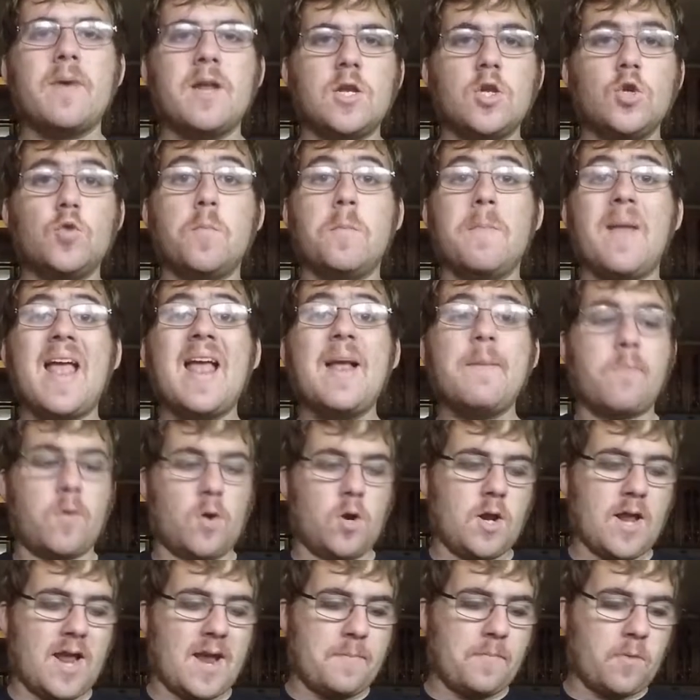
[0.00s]
you may
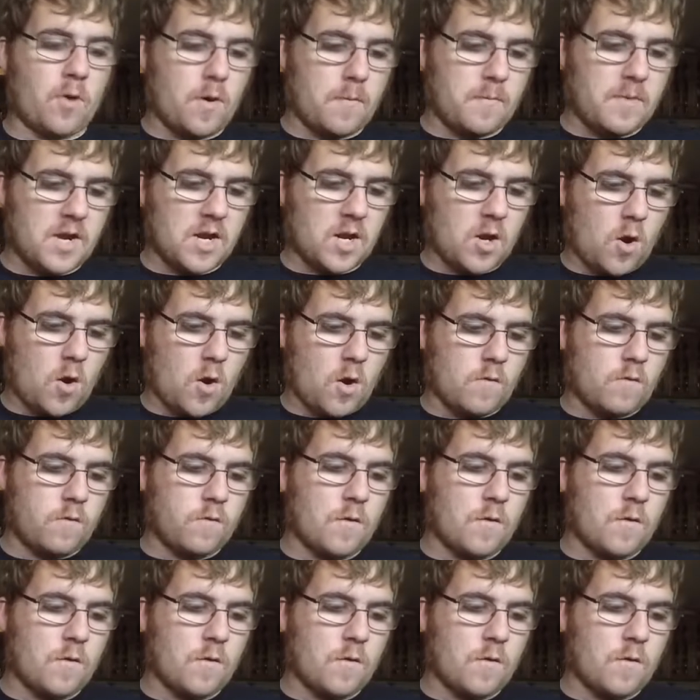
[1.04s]
put a permanent card